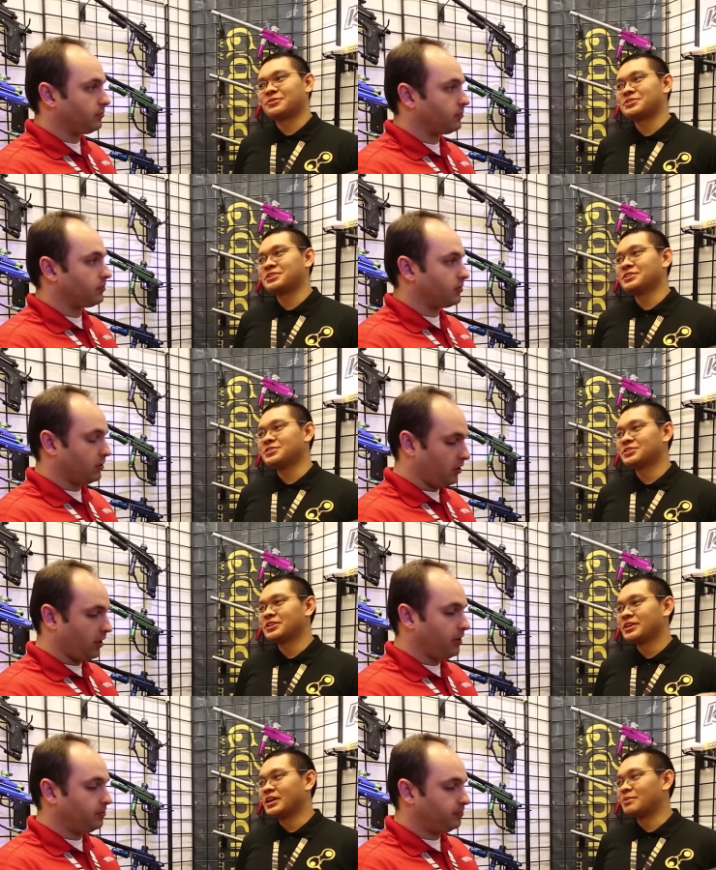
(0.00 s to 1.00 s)
Speaker 1: 14 inch
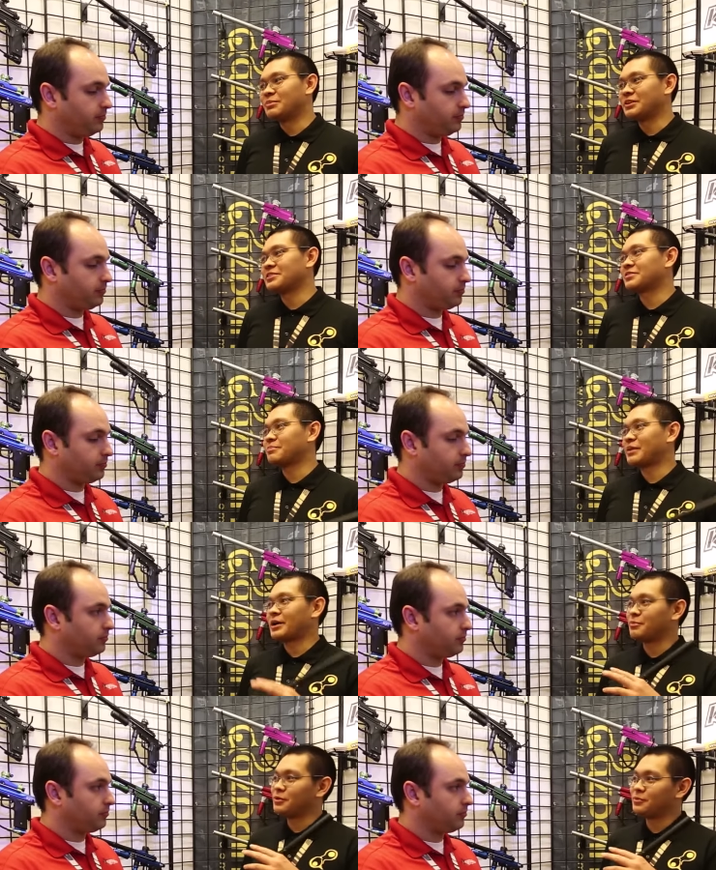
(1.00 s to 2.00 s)
okay um, but it is
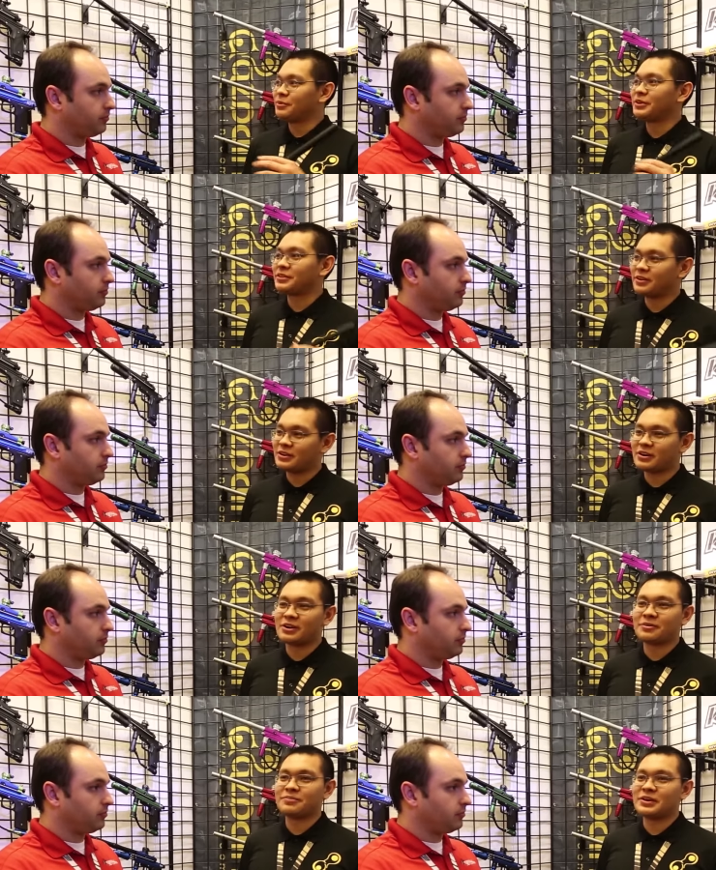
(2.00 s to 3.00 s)
compatible with
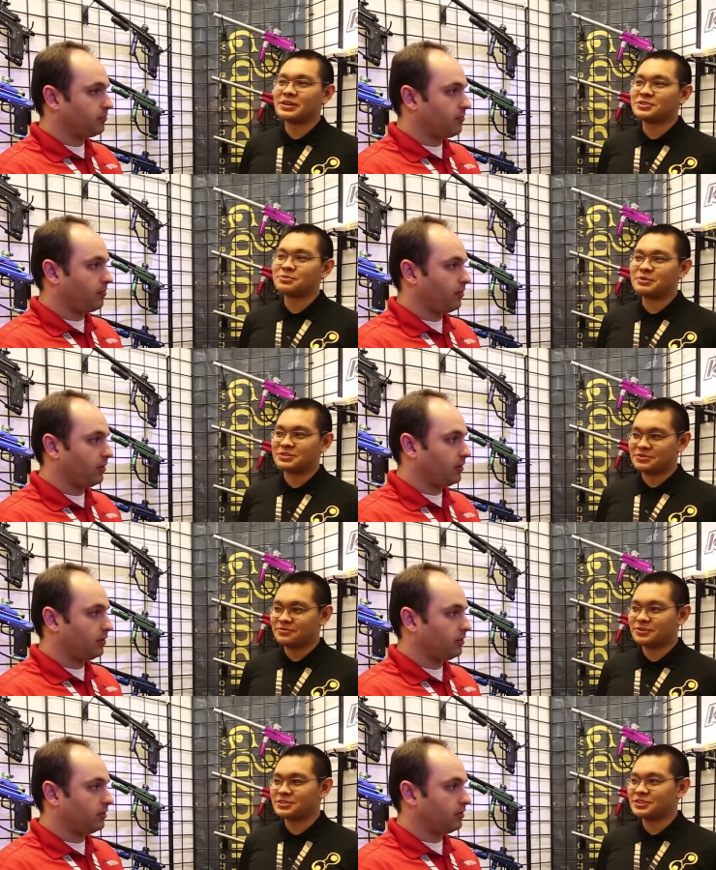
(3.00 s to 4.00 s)
our uh, two piece
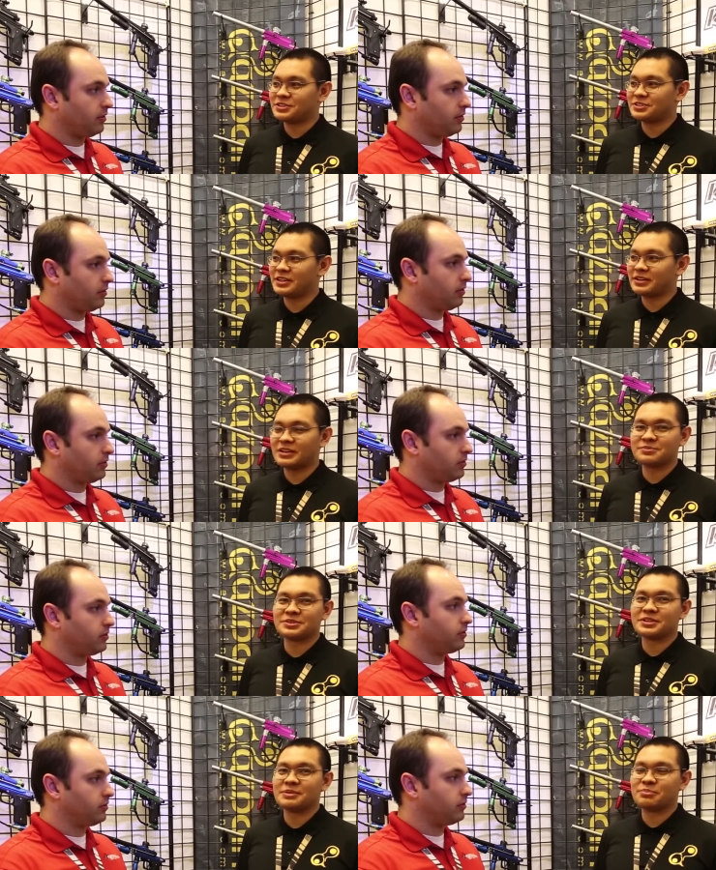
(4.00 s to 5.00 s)
14 inch that comes
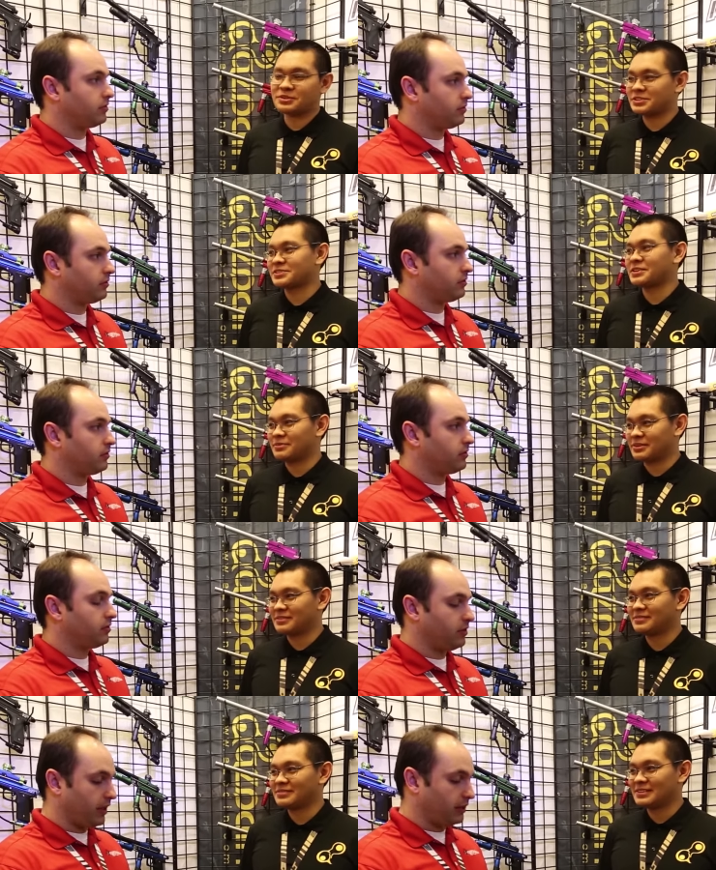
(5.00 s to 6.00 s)
in a 0.68
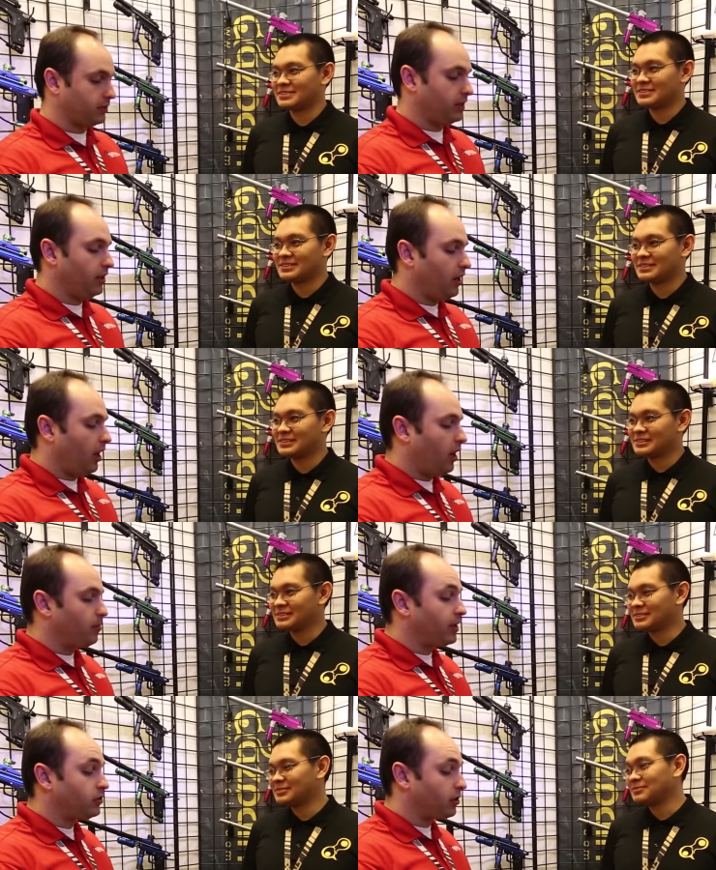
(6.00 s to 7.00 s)
Speaker 2: excellent
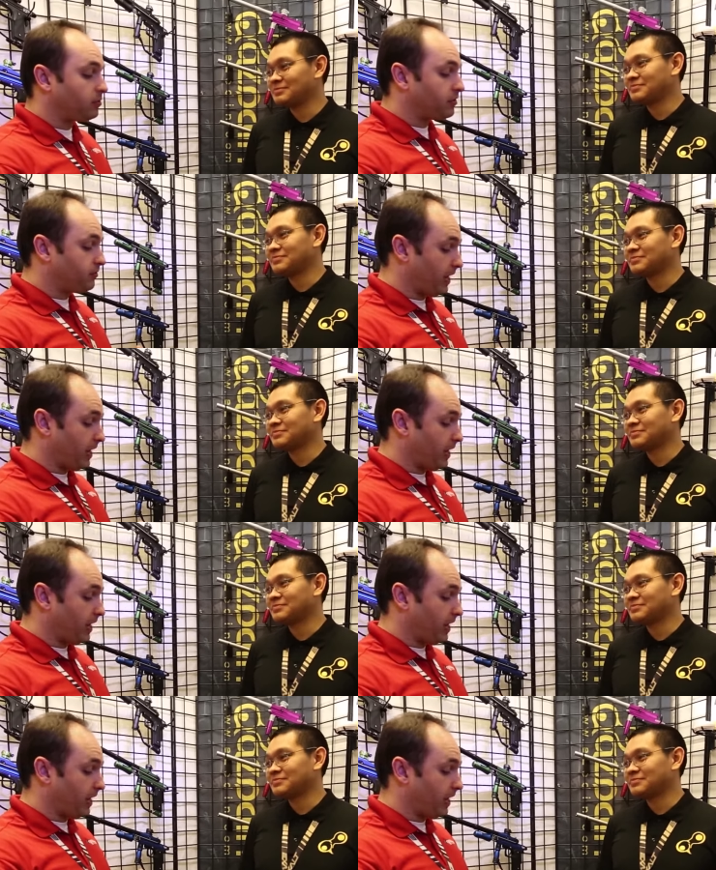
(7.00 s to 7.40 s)
um, in terms of